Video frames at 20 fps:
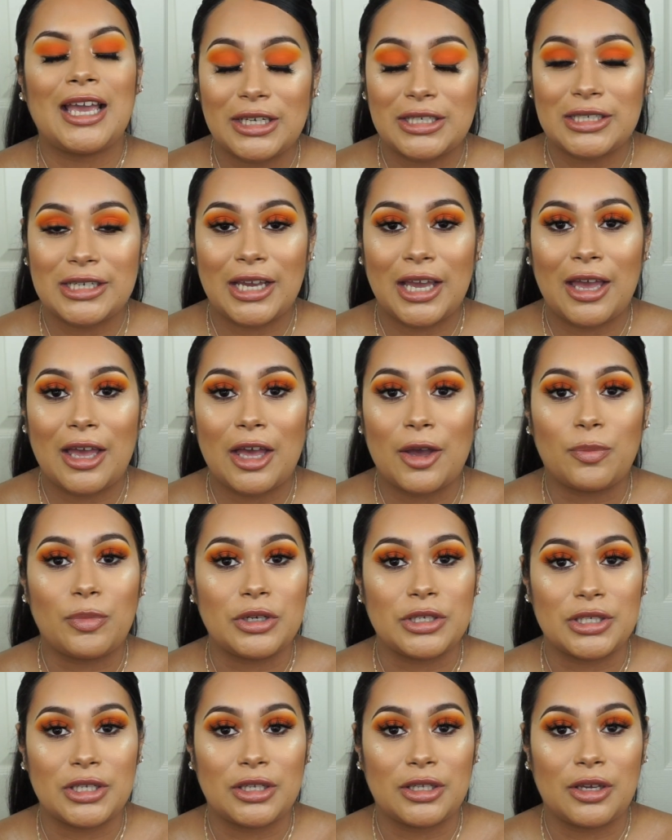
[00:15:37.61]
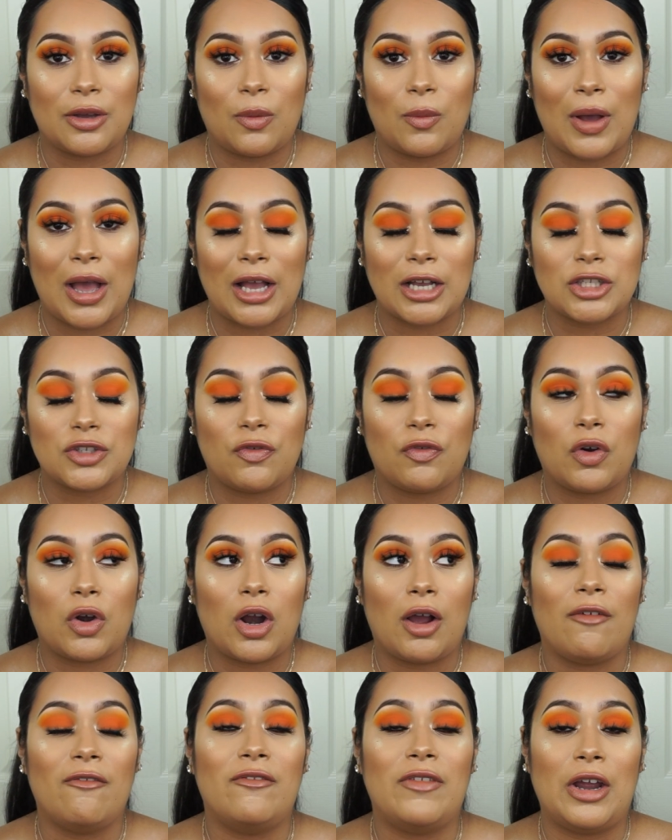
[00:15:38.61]
To get a Brazilian wax for
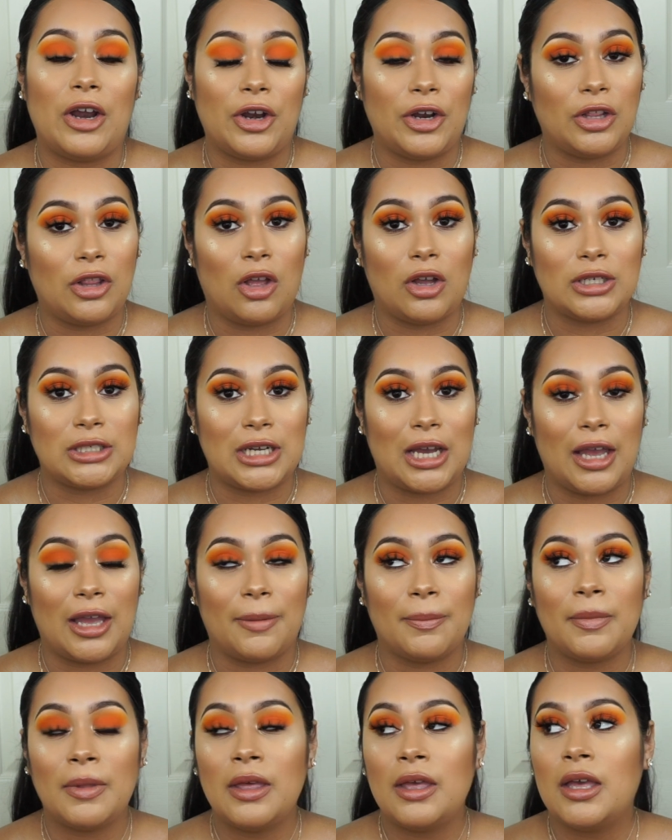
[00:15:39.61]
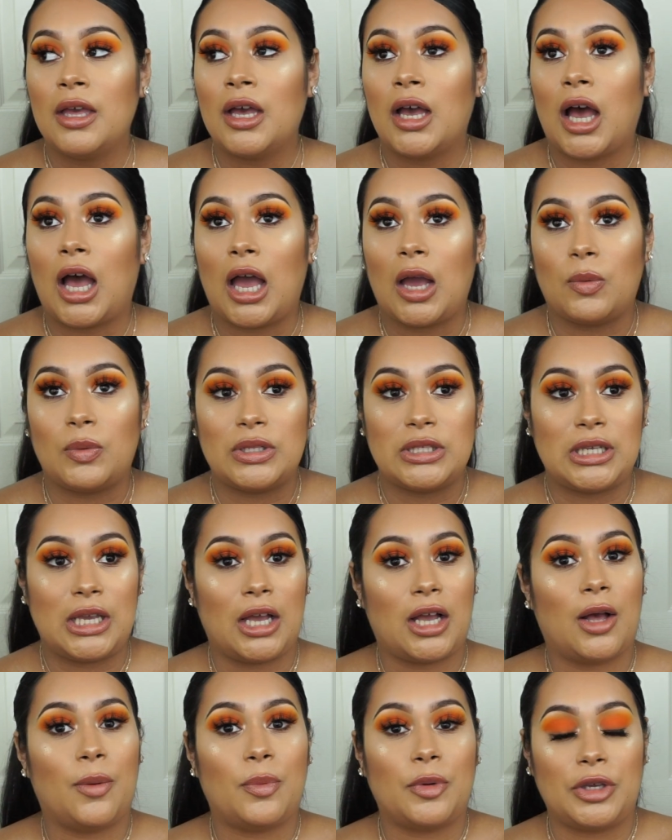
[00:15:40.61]
a very long time, I would say
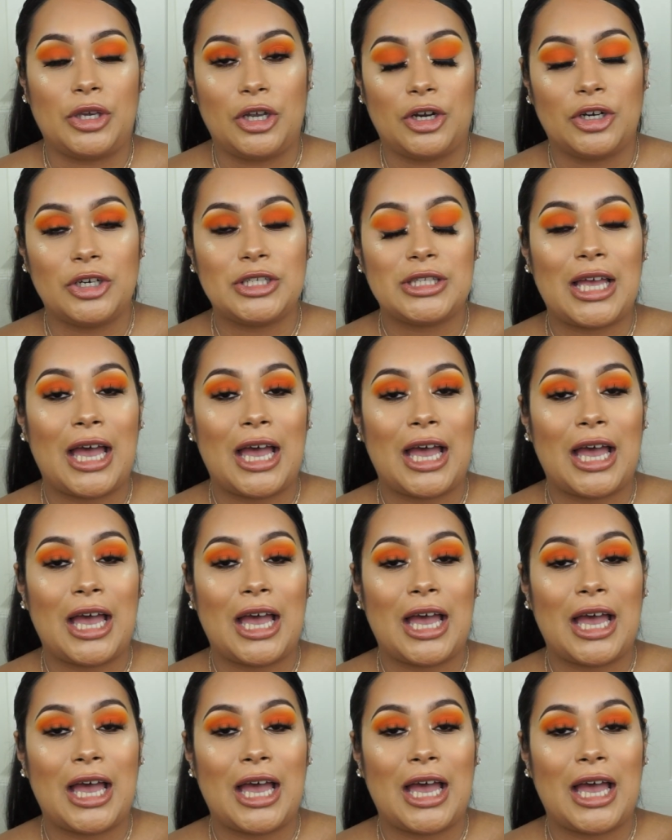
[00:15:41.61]
a couple years.